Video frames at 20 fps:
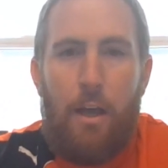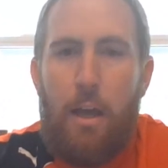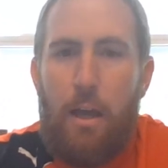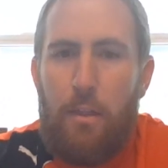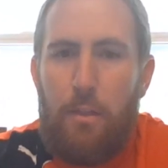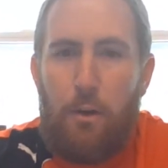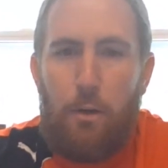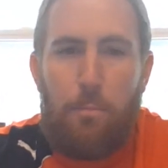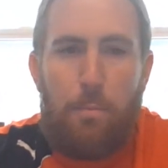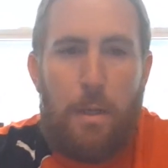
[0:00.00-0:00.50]

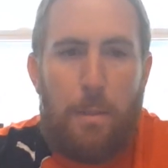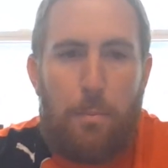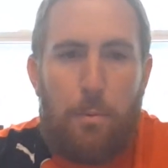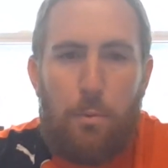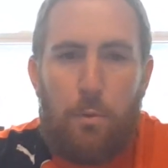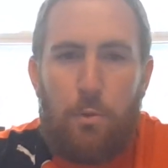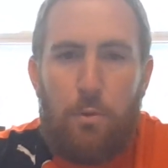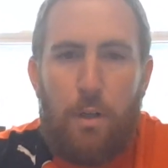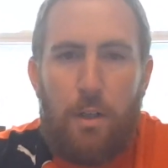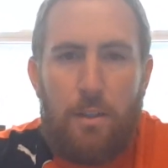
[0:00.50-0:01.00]
their people
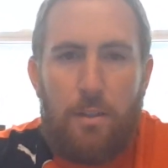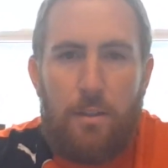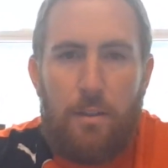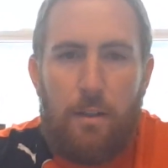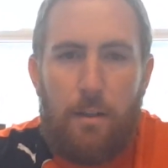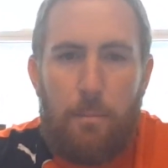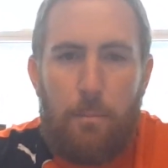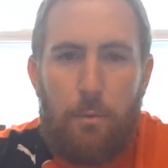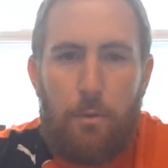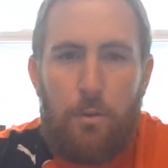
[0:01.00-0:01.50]
will crunch the
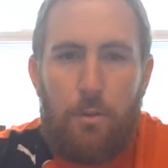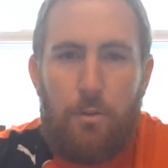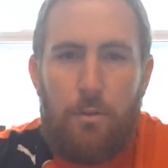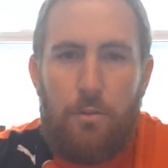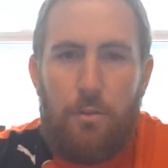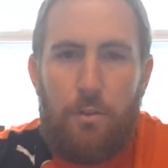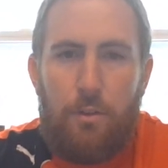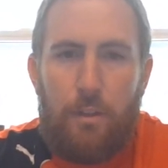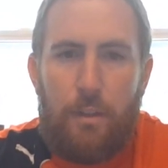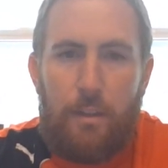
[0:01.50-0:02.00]

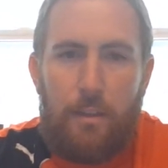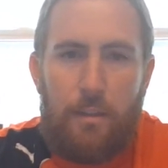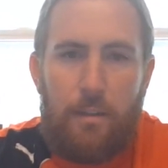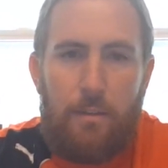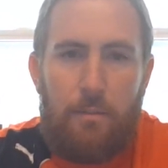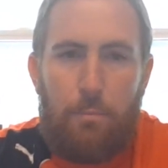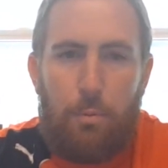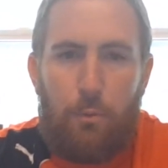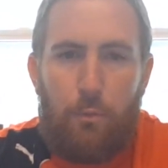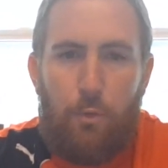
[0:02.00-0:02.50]
numbers, look at
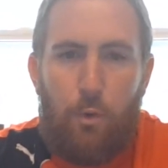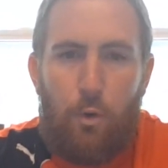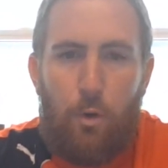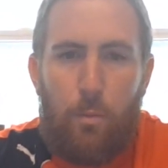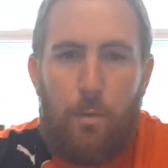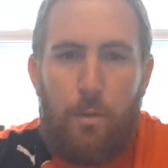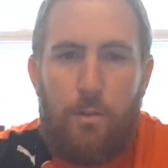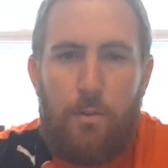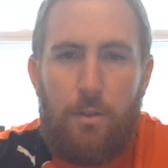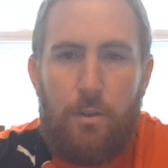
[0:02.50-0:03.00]

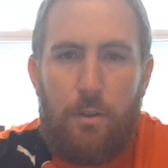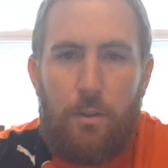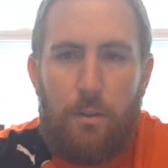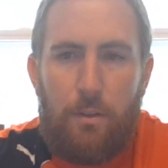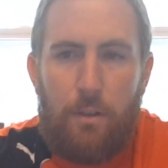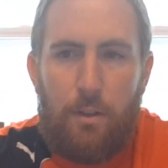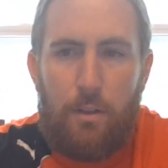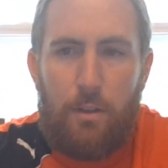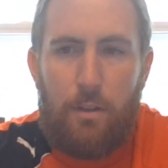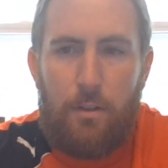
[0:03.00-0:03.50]
performance
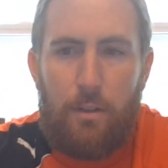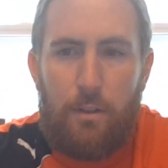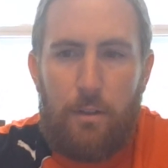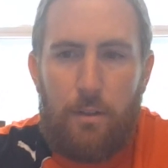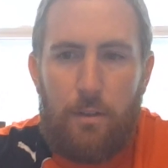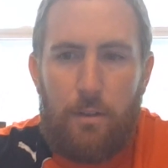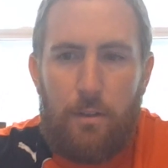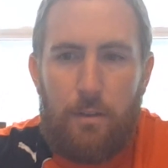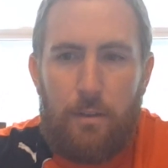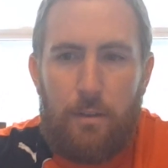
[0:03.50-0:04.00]
on
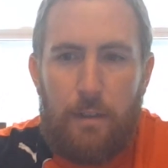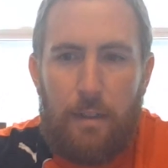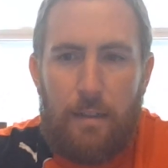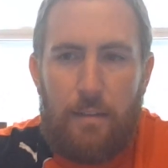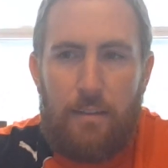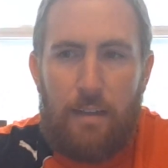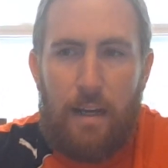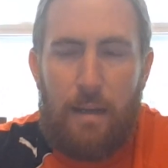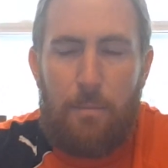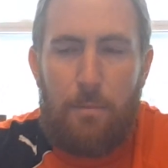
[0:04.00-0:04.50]
the
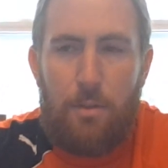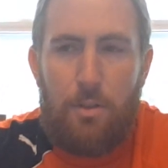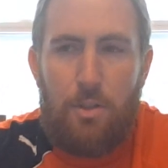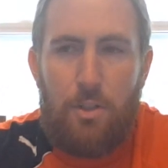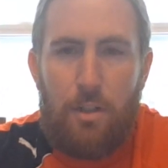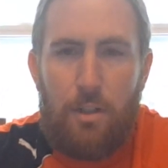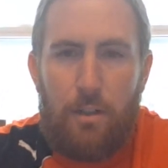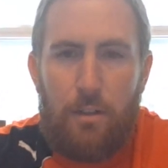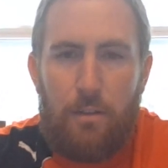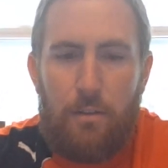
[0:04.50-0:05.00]
exam this
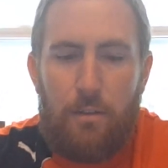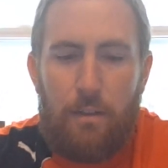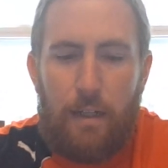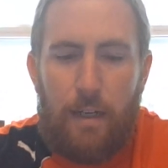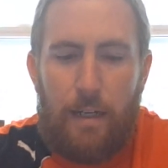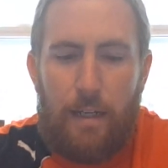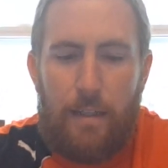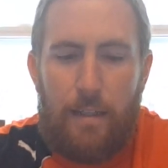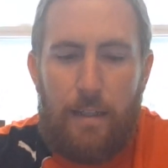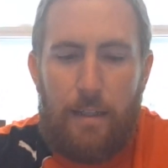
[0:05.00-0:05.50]
year,
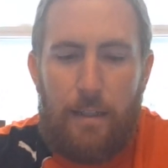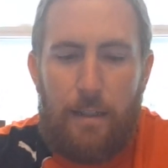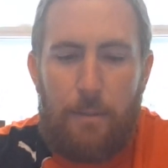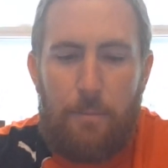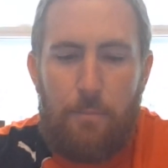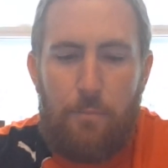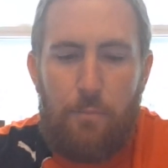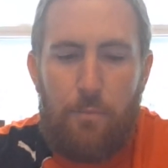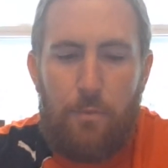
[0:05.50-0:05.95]
and that